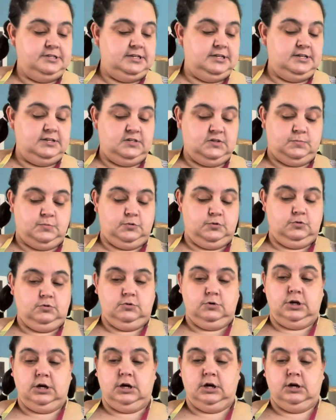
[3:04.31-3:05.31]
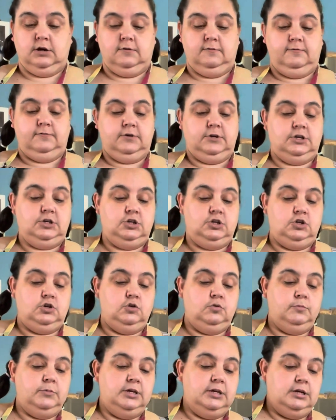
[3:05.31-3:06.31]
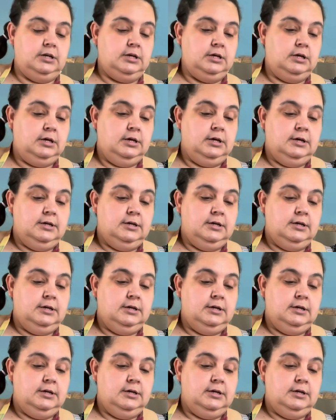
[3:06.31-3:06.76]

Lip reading: teaspoon of cumin.